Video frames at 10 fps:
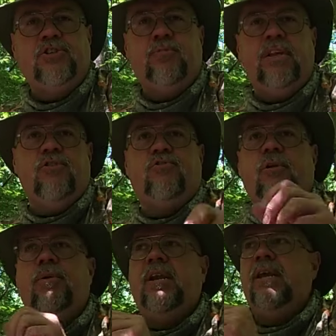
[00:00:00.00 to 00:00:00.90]
should be
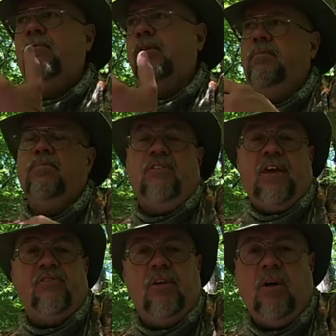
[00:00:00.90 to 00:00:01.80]
distributed equally. It's
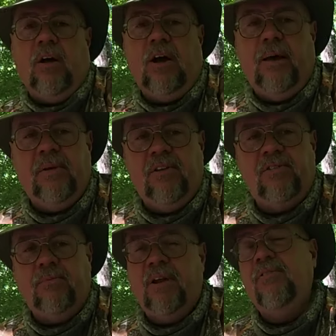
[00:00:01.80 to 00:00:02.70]
actually called
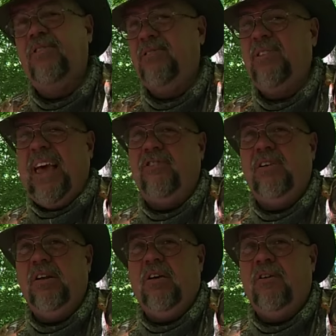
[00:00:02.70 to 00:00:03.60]
communism, and it's
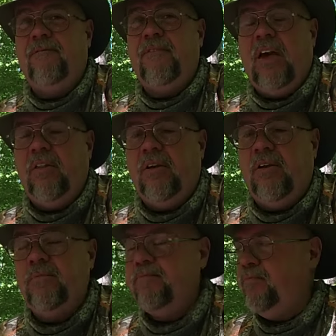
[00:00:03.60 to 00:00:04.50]
actually an utter
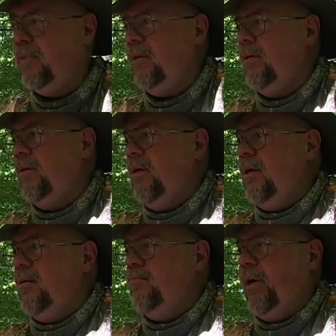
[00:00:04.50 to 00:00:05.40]
failure.
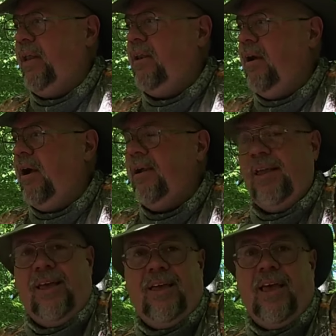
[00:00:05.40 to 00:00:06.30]
But
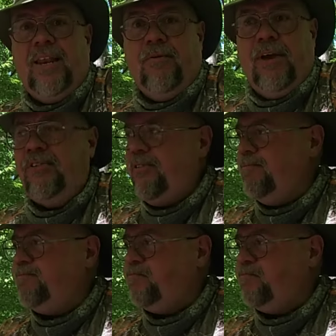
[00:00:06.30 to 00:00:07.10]
anyways,